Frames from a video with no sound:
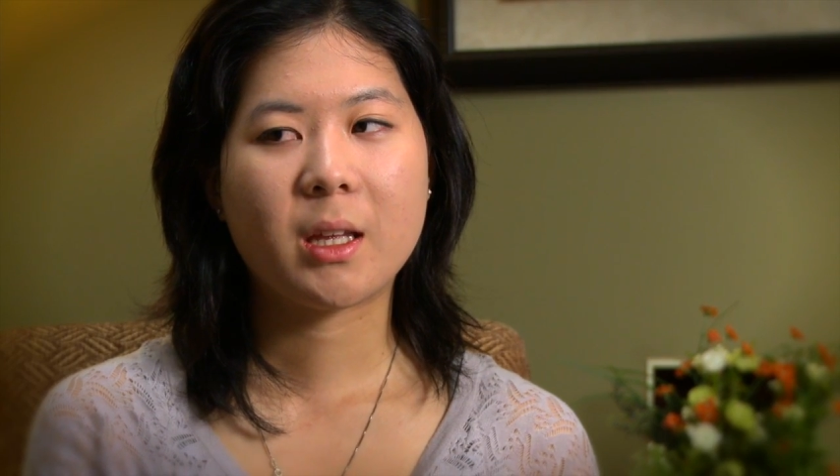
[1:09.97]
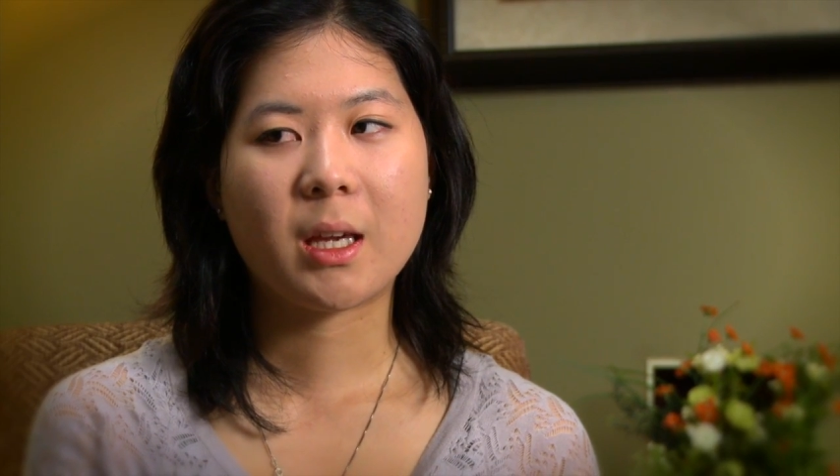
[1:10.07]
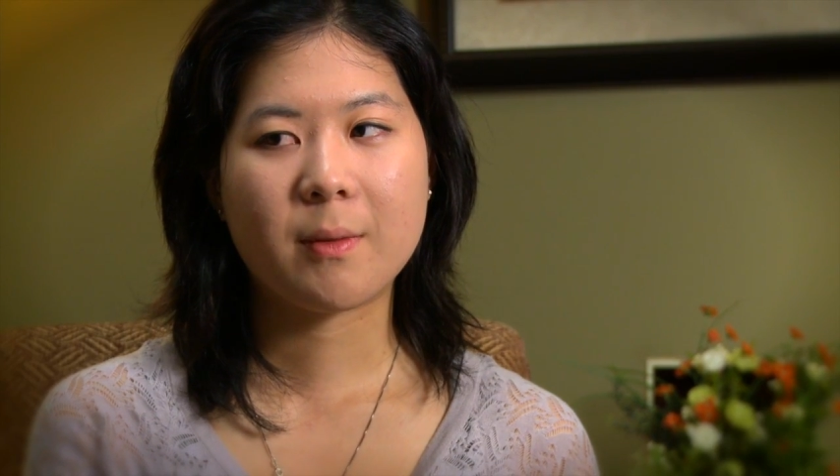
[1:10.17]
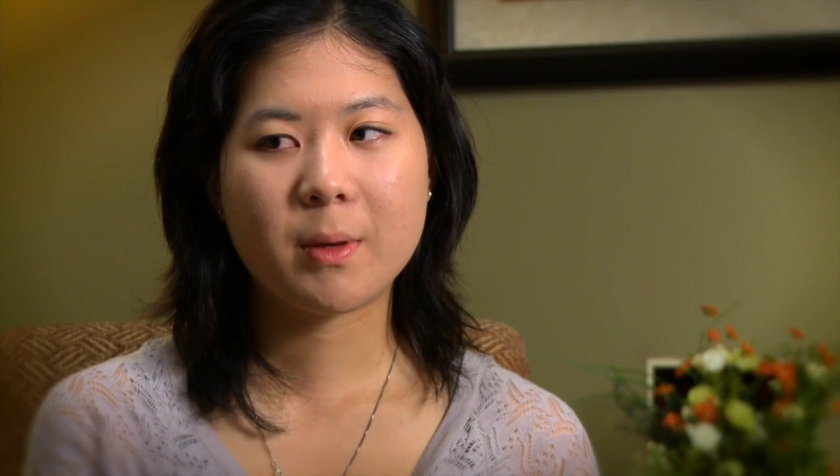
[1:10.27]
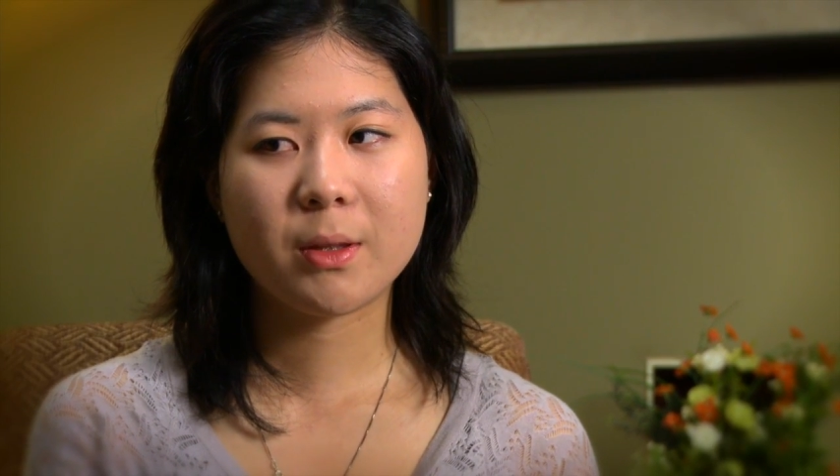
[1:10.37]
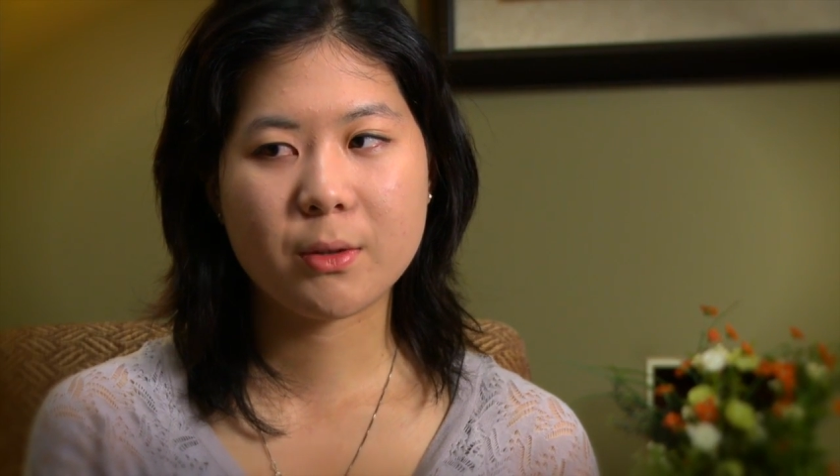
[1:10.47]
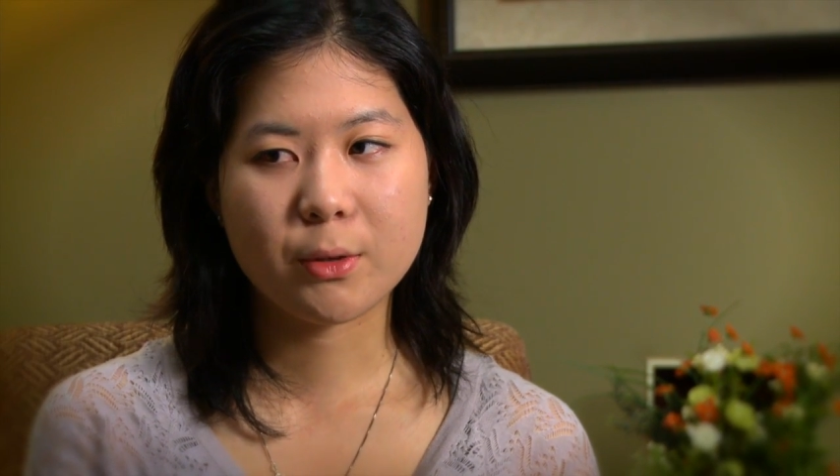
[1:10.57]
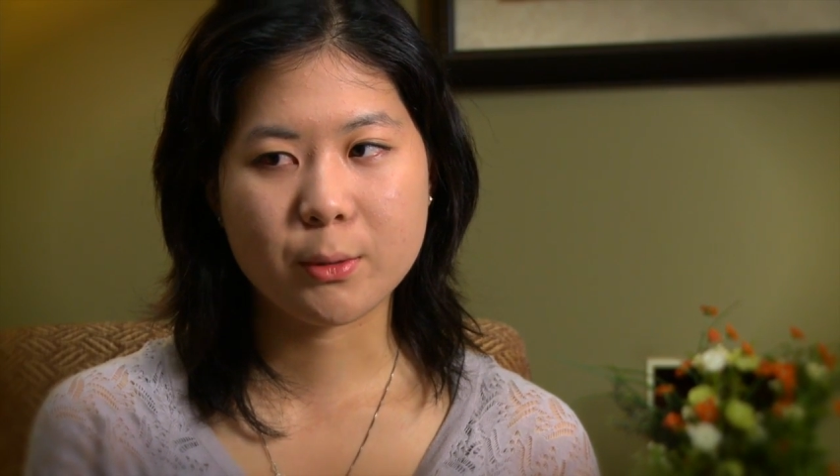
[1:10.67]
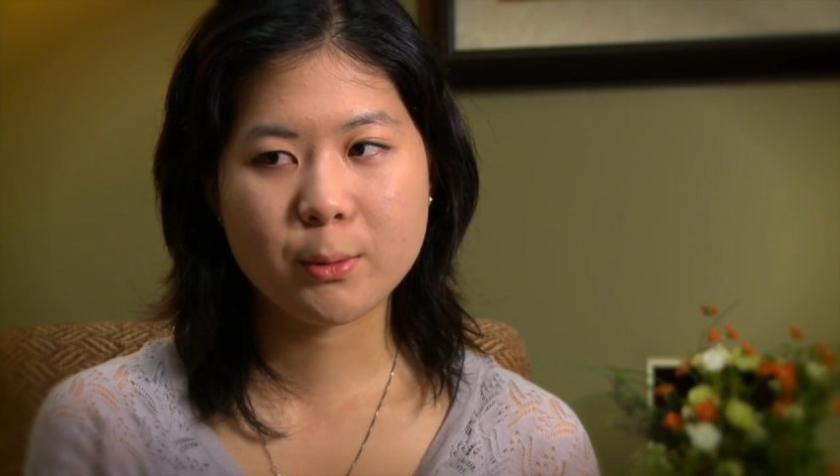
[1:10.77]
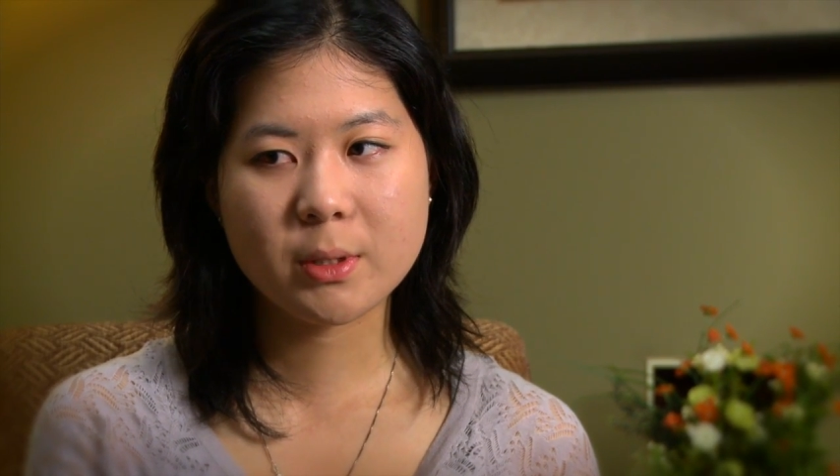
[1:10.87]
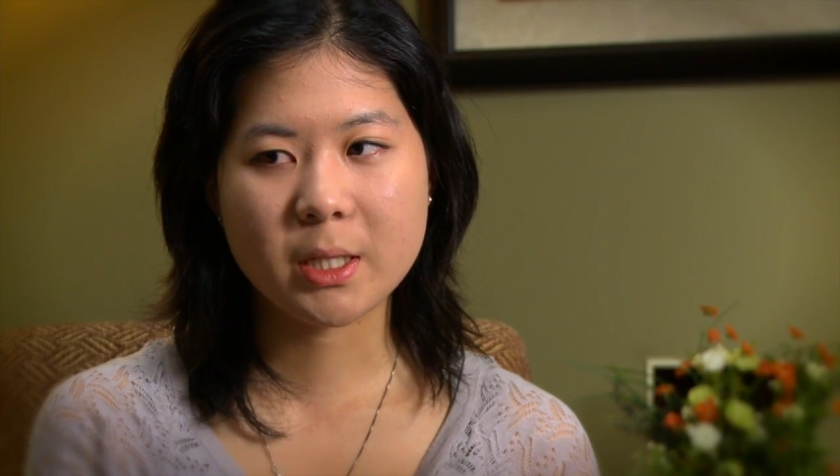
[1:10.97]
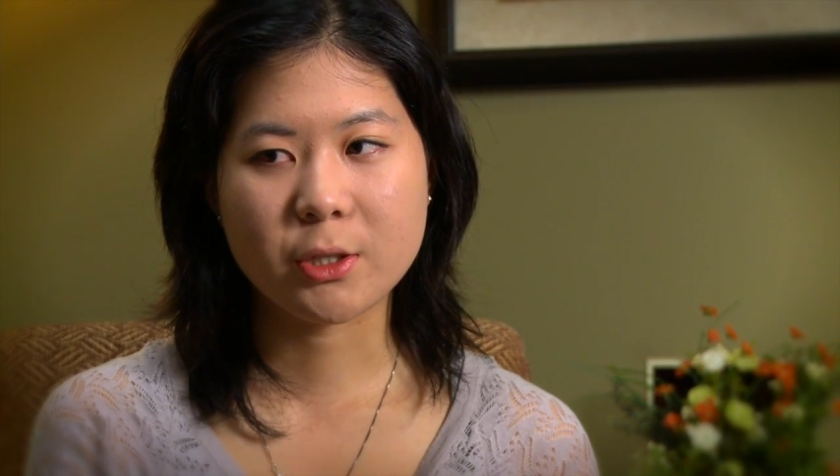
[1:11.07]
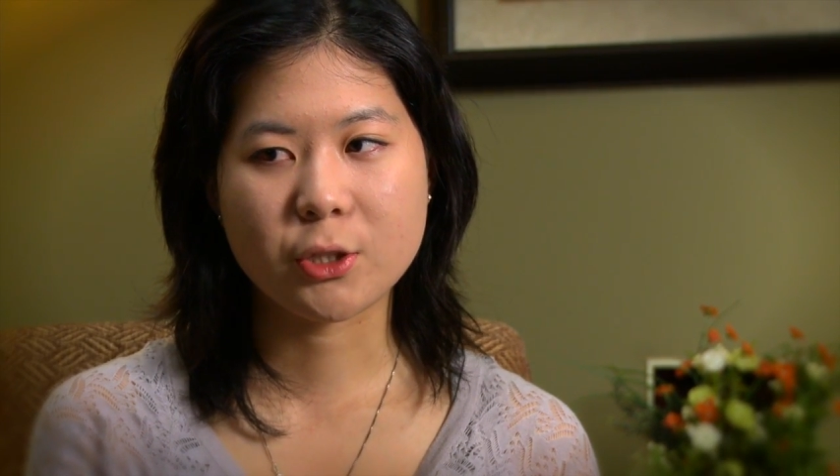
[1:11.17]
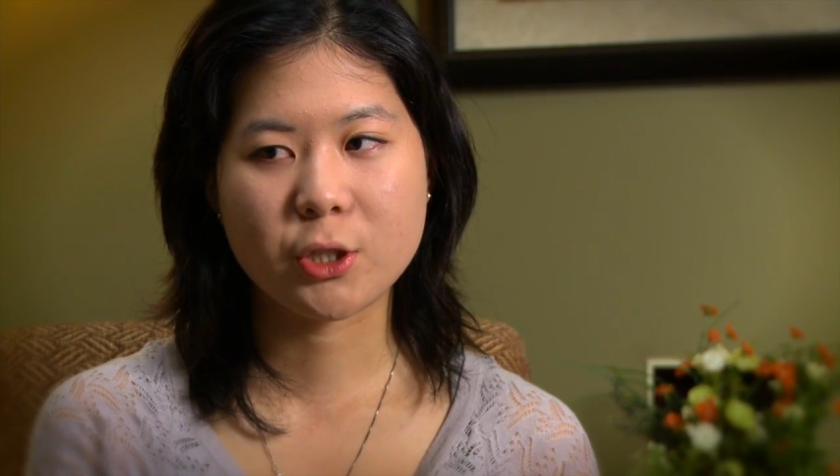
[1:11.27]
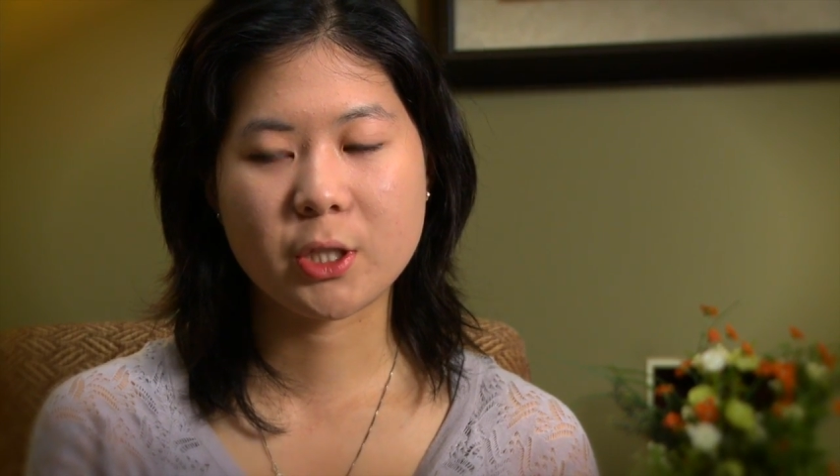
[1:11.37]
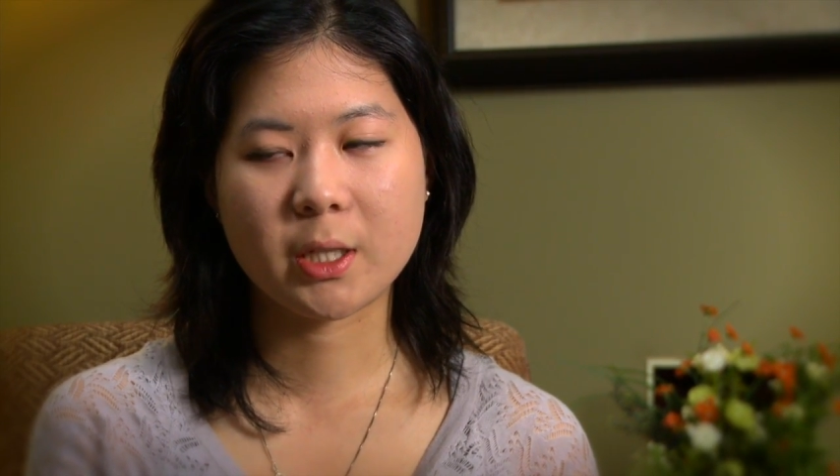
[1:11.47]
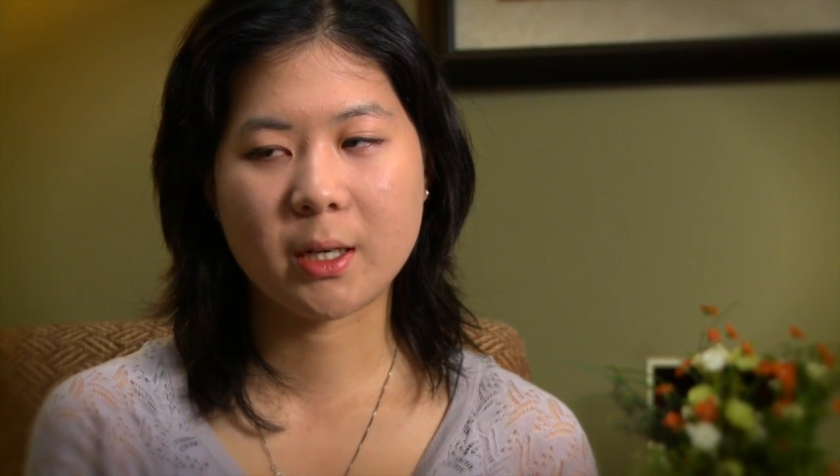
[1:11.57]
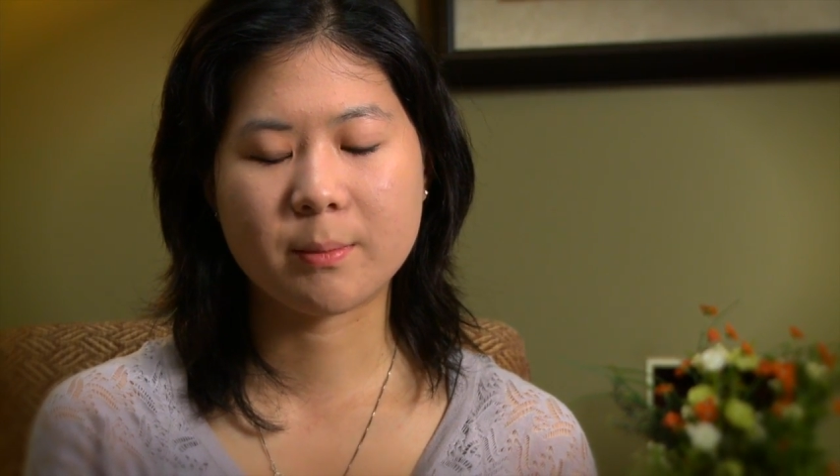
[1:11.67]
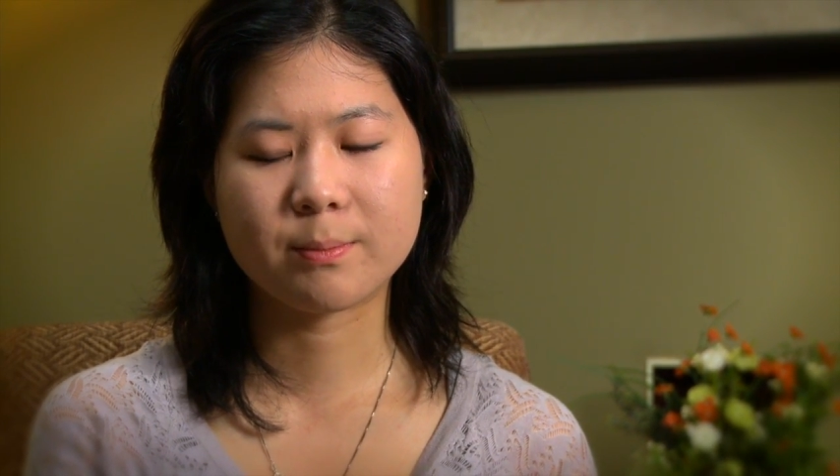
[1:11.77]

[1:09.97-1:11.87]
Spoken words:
gave me the news and she